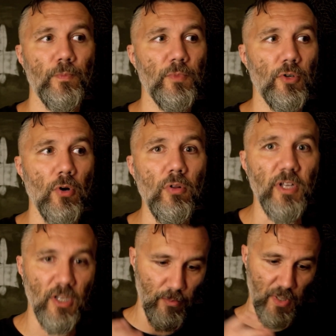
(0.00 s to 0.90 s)
you're only
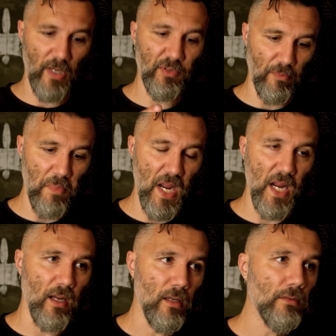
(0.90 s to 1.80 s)
going to be able to
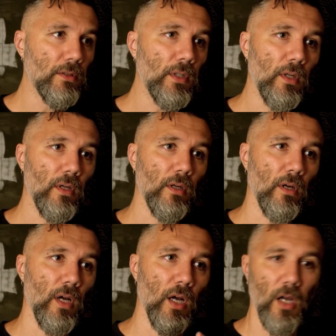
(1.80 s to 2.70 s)
make a